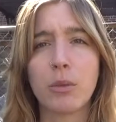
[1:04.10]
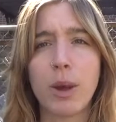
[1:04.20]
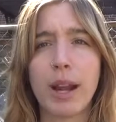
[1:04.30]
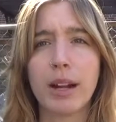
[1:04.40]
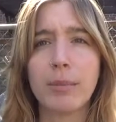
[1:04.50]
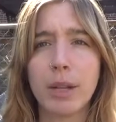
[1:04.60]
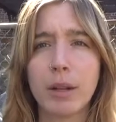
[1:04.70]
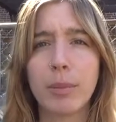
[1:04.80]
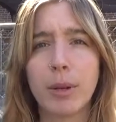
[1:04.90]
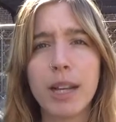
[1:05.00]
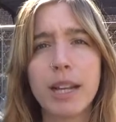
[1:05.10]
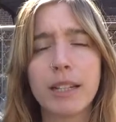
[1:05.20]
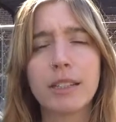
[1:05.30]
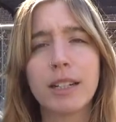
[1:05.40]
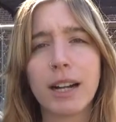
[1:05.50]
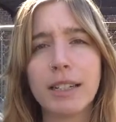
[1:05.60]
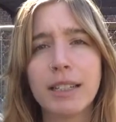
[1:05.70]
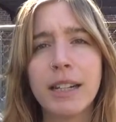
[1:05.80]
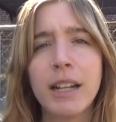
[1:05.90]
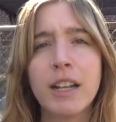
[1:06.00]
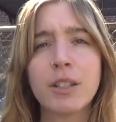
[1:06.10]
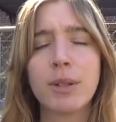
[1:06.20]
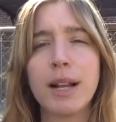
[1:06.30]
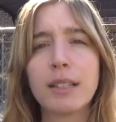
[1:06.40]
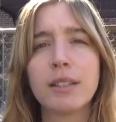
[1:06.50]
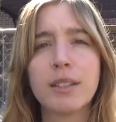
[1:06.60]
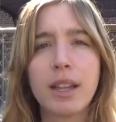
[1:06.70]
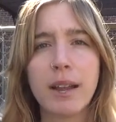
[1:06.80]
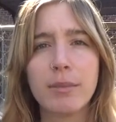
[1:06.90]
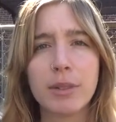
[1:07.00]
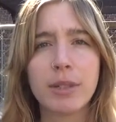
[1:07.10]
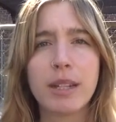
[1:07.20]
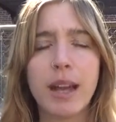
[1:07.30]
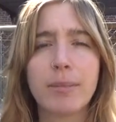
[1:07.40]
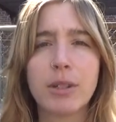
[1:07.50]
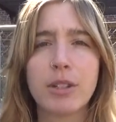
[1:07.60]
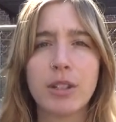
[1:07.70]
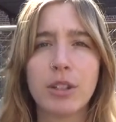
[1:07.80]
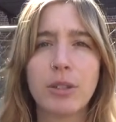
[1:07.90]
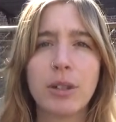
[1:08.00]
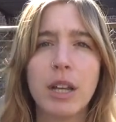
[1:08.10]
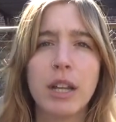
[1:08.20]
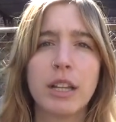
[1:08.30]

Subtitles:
where I'm going to put it in the garden, so I have a little time to adapt to,